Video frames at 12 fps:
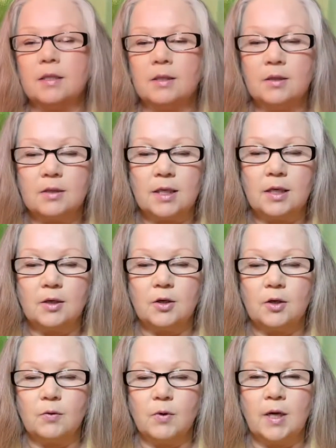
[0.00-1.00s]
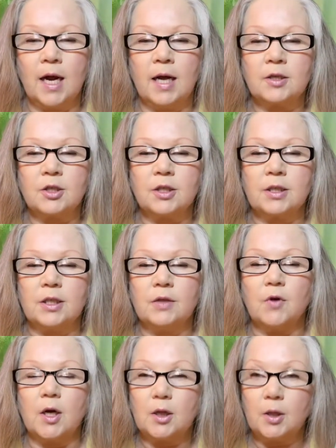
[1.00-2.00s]
And it looks like a good one, actually.
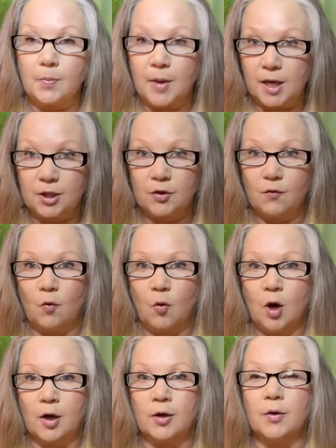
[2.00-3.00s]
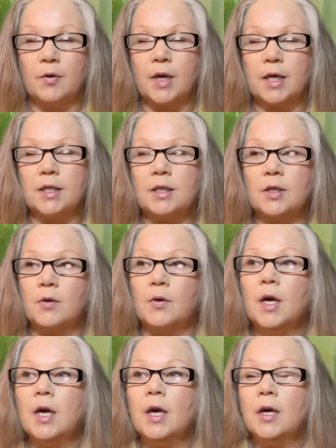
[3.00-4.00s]
You've got the Page of Water, okay?
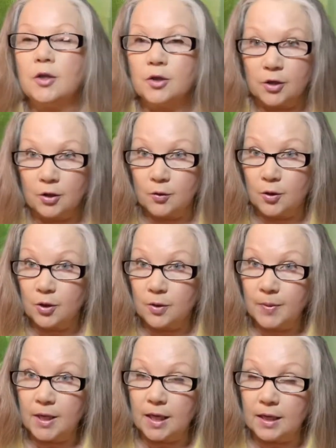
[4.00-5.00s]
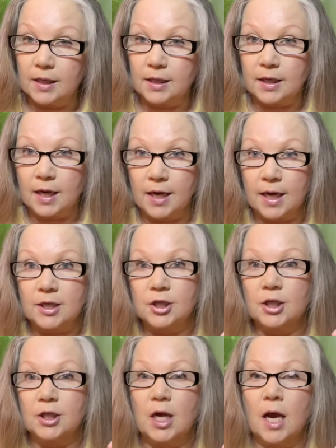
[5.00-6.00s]
So there, you could be getting a
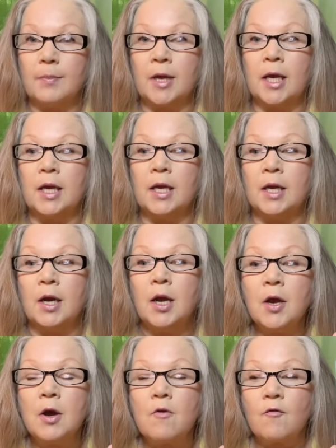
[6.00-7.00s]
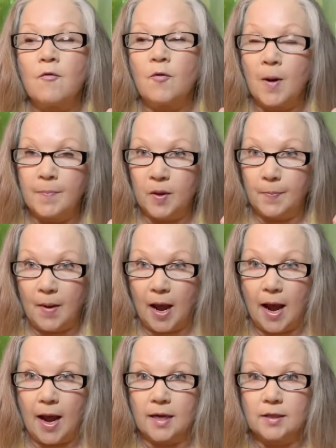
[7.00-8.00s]
connection coming in from the
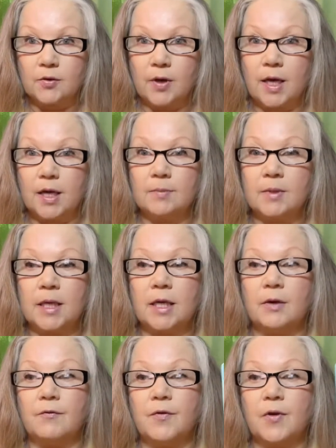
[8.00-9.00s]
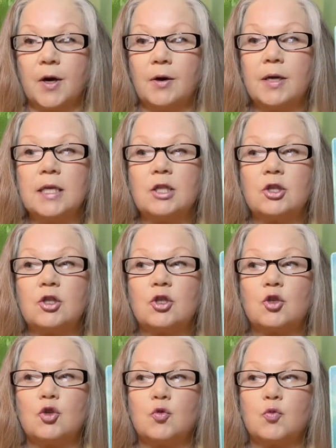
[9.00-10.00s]
past, okay? I'm getting a very
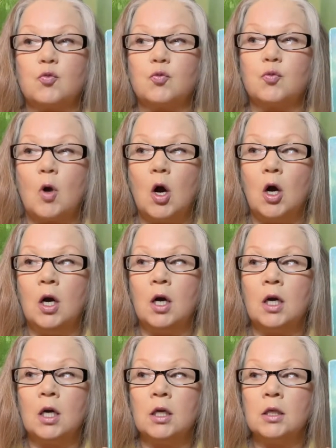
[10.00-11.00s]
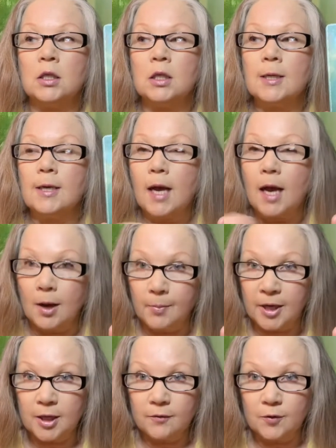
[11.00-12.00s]
strong... How
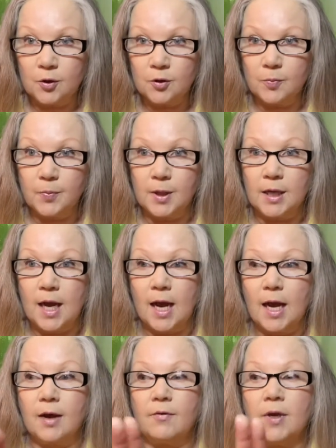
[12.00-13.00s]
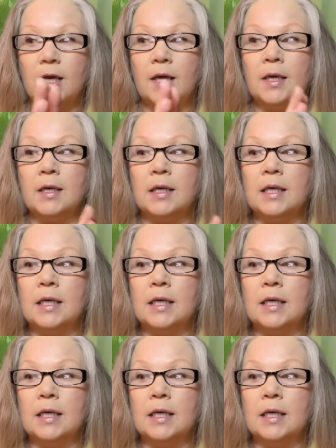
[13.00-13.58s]
many of you have been having...